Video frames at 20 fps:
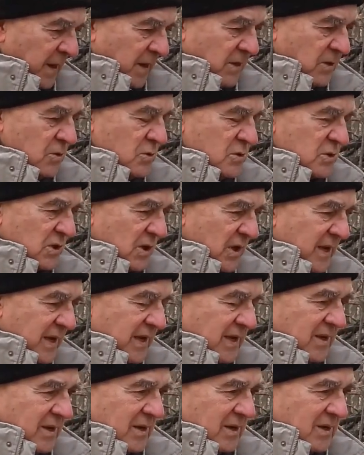
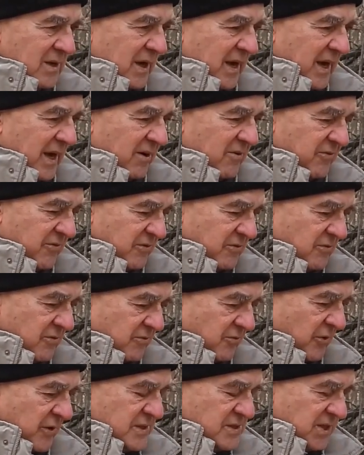usually you have
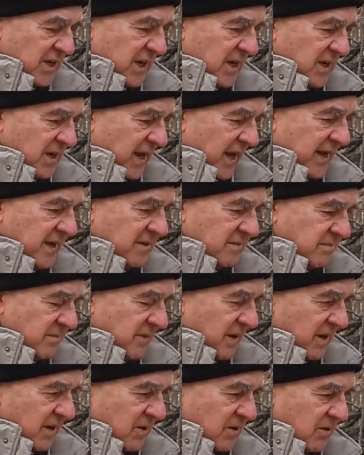freezing at night
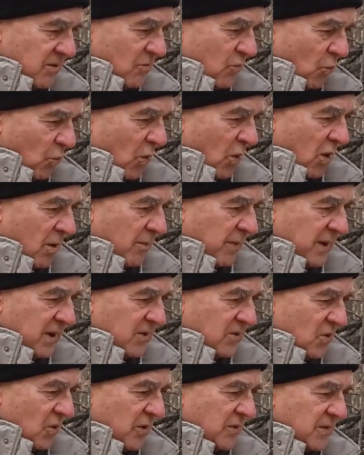and warm
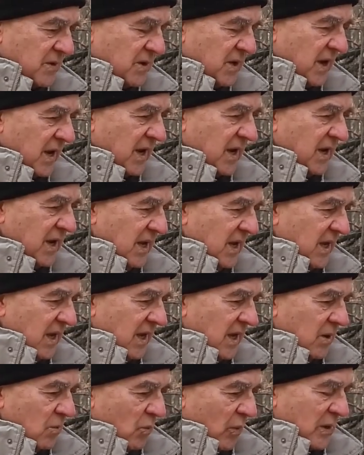and during the day.
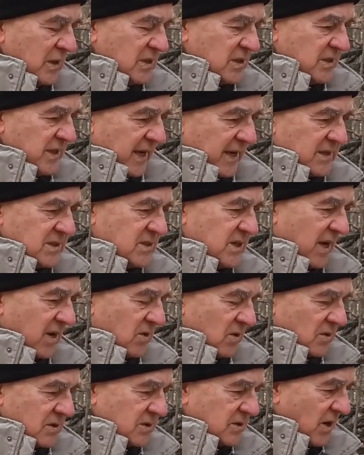And once that
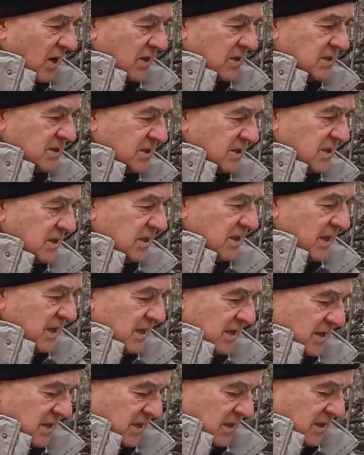cycle starts to
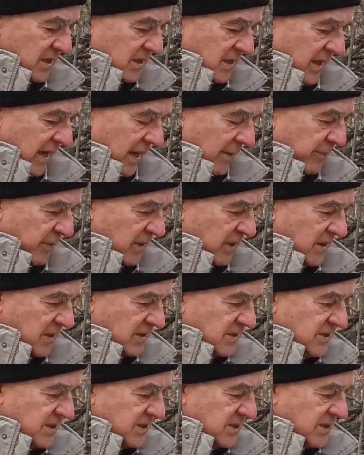happen
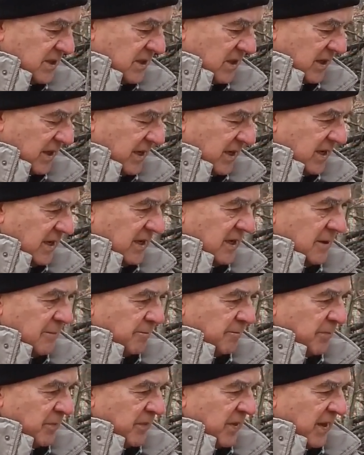consistently,
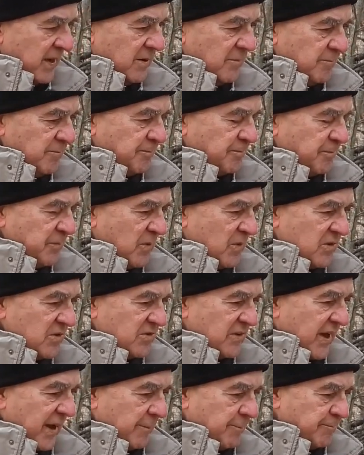then the
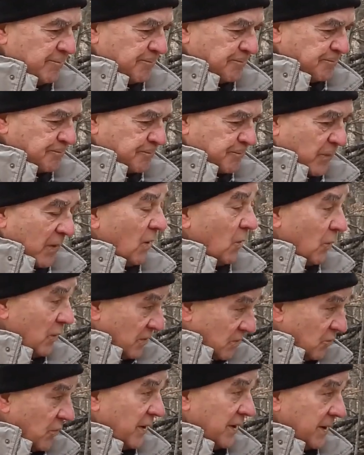sap
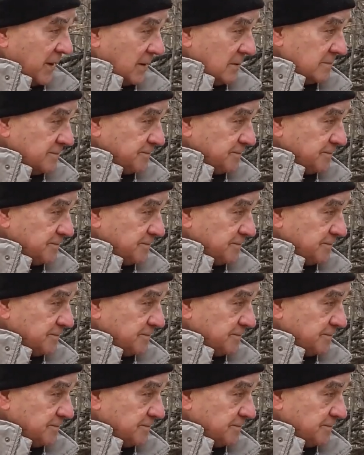is running.